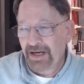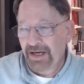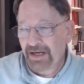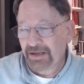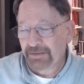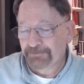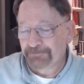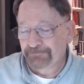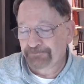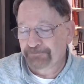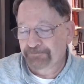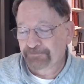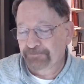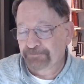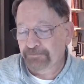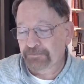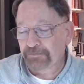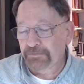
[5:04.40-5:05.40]
Um,
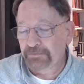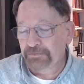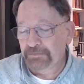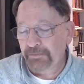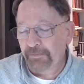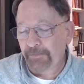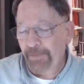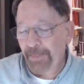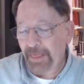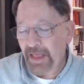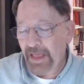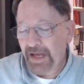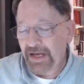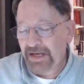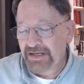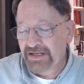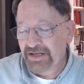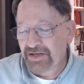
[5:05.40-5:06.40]

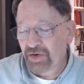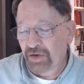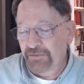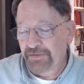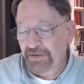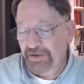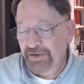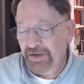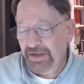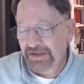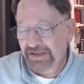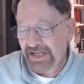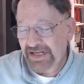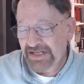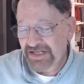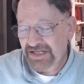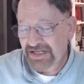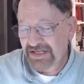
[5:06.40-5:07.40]
and de Tocqueville thought
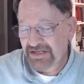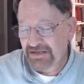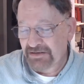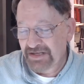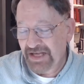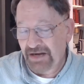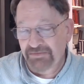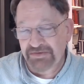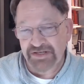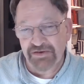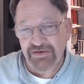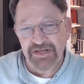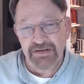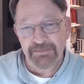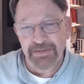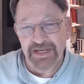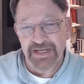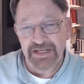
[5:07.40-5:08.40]
that's the, that was
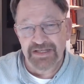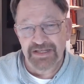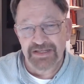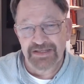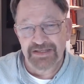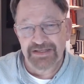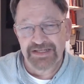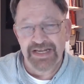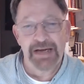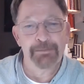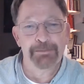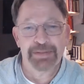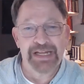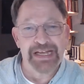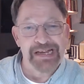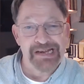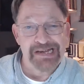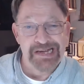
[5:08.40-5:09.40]
going to be the
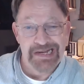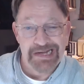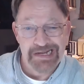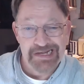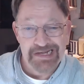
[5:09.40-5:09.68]
template